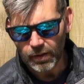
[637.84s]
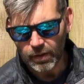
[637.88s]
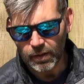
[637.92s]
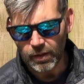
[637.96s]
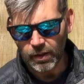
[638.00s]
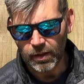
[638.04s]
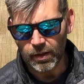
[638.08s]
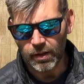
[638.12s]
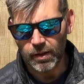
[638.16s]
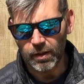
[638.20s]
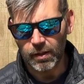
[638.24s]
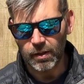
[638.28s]

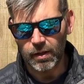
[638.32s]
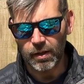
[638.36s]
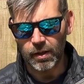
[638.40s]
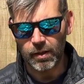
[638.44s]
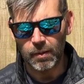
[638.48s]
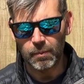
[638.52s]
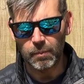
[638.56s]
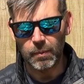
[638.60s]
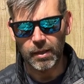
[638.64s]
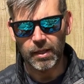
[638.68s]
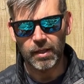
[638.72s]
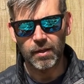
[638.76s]

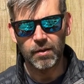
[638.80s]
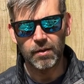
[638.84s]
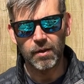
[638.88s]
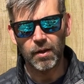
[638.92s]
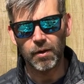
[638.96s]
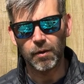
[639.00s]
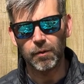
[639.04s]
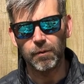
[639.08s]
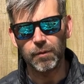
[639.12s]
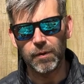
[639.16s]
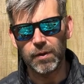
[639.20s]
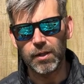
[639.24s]
make
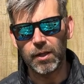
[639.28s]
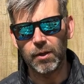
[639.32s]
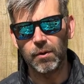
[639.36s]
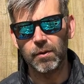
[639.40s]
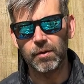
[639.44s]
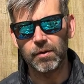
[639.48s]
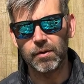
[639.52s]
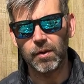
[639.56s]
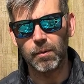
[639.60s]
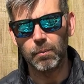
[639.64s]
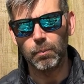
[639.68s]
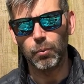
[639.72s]
another video
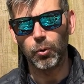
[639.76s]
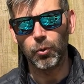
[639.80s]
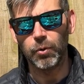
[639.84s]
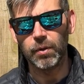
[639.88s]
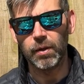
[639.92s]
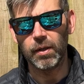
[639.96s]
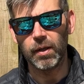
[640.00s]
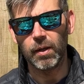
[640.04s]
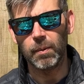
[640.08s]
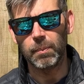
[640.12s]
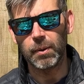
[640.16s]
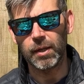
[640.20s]
at some
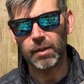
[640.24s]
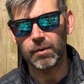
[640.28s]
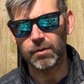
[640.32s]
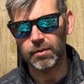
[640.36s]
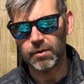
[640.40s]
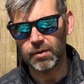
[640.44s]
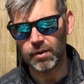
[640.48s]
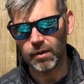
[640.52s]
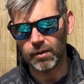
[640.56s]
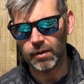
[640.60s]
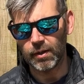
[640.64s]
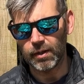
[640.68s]
point about
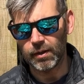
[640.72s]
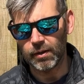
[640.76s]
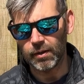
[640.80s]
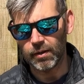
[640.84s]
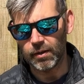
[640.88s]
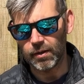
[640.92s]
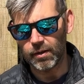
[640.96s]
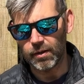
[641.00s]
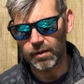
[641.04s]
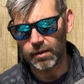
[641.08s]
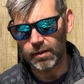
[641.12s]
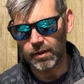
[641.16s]
something
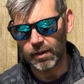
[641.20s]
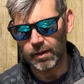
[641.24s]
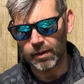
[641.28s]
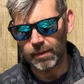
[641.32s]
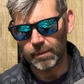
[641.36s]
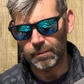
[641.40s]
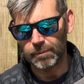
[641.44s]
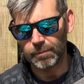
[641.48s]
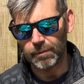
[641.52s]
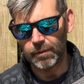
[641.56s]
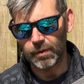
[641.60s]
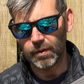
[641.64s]
that
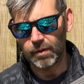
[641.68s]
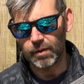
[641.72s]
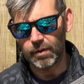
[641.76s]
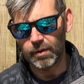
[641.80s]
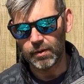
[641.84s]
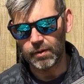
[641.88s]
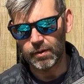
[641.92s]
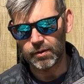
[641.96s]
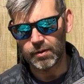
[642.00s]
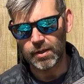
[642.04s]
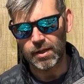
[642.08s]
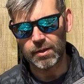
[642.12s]

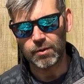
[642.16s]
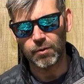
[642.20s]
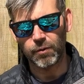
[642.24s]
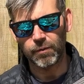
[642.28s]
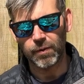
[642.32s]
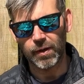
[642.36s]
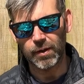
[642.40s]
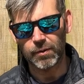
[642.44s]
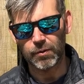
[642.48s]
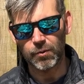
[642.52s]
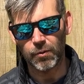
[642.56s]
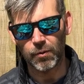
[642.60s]
the Centre
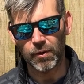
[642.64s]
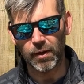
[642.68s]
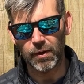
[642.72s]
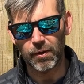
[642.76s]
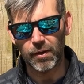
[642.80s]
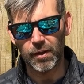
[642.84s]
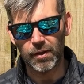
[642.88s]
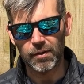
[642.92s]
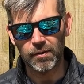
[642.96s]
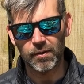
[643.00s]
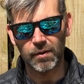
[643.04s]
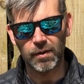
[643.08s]
of Outdoor
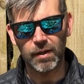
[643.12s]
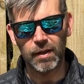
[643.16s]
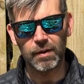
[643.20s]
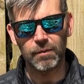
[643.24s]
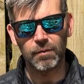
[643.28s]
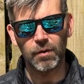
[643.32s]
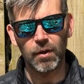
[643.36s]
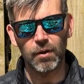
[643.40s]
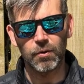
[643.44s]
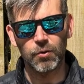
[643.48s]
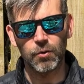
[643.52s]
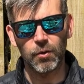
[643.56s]
Ethics and
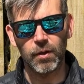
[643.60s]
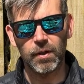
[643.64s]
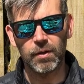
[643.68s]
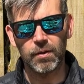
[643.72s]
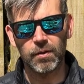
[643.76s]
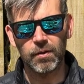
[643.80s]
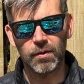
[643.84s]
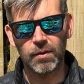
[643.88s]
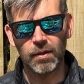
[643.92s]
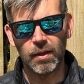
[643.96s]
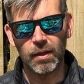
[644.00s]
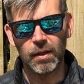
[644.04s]
Leave No
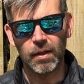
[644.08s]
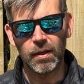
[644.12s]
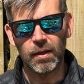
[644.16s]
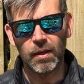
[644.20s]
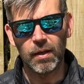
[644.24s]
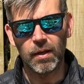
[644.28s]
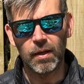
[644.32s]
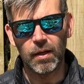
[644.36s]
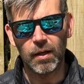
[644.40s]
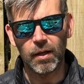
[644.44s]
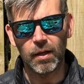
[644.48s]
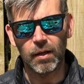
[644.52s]
Trace
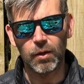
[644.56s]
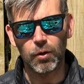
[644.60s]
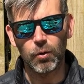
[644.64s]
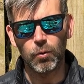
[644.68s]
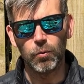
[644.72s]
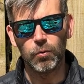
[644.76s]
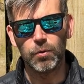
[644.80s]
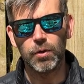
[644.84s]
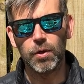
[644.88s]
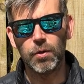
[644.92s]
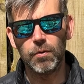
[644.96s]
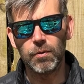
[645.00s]

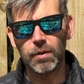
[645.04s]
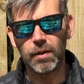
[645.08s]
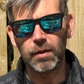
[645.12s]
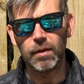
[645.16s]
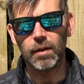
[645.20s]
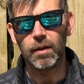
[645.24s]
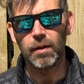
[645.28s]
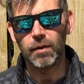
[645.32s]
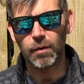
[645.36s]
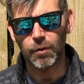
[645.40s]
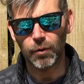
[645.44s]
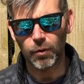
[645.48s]
calls using
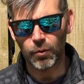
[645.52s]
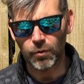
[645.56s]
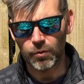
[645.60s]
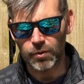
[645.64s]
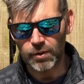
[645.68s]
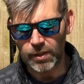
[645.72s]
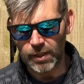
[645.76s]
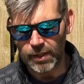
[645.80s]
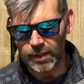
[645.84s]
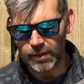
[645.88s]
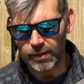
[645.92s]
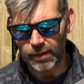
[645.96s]
the
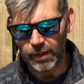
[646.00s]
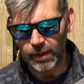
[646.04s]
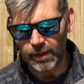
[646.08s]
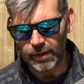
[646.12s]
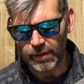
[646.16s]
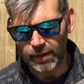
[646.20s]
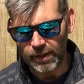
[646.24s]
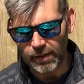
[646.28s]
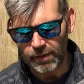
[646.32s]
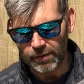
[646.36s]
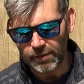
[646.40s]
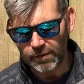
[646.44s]
authority,
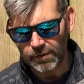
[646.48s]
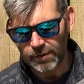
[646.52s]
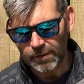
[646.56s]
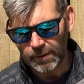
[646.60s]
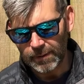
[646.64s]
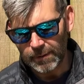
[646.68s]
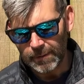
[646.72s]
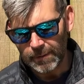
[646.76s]
and that's